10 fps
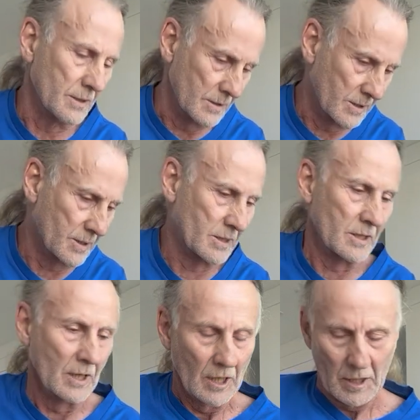
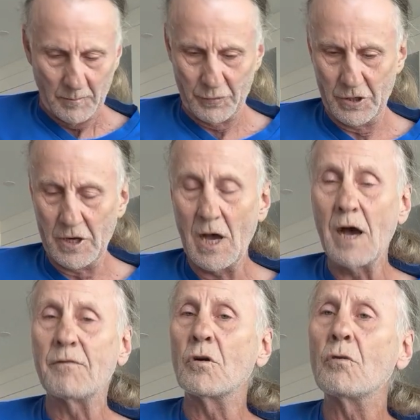But
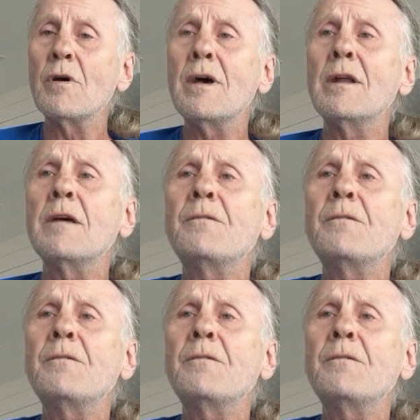I've already